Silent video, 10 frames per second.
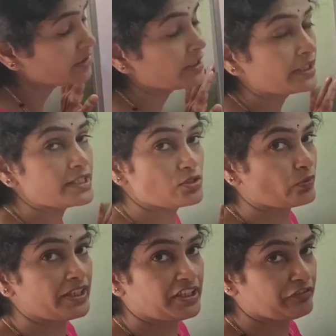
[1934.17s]
is
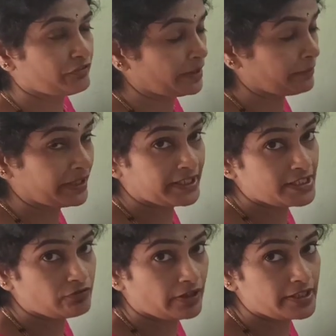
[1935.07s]
25. Minus
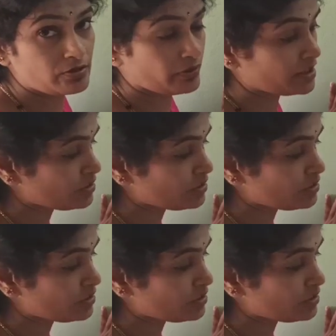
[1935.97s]
5 square is